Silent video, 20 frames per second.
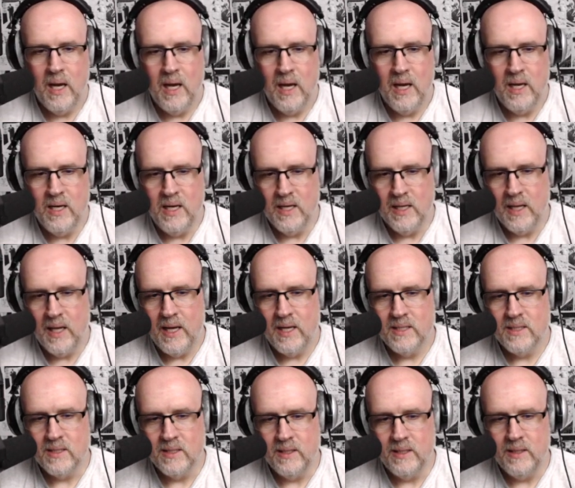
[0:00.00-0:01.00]
And then
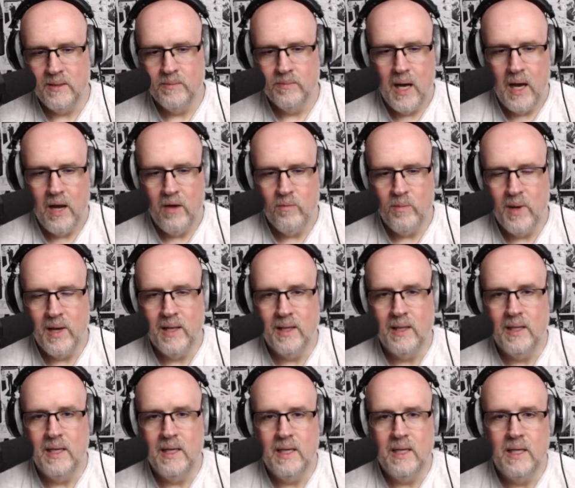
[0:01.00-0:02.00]
lastly, I have my
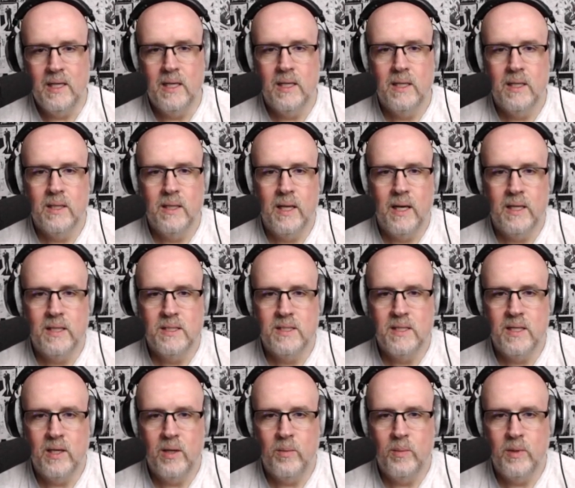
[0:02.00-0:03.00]
lead that I
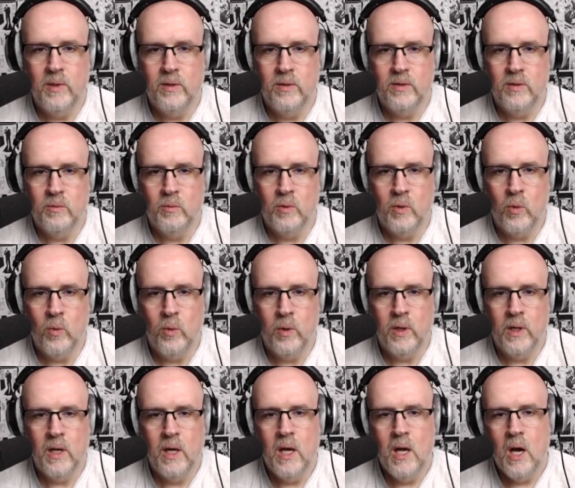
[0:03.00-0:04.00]
set up here to
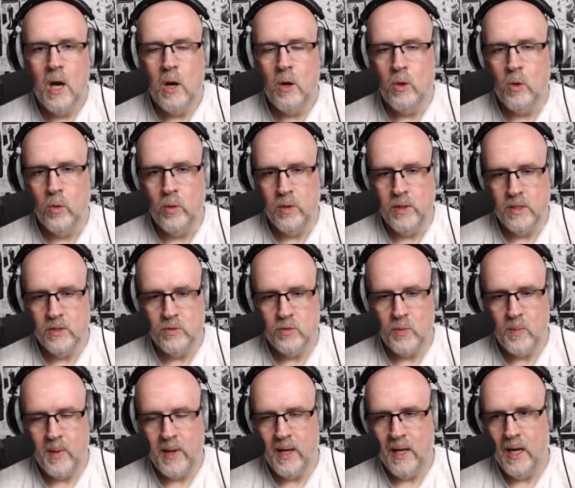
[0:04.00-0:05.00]
record this with
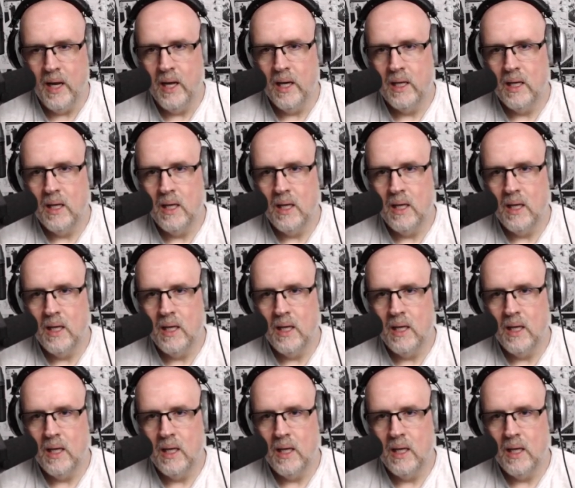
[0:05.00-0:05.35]
my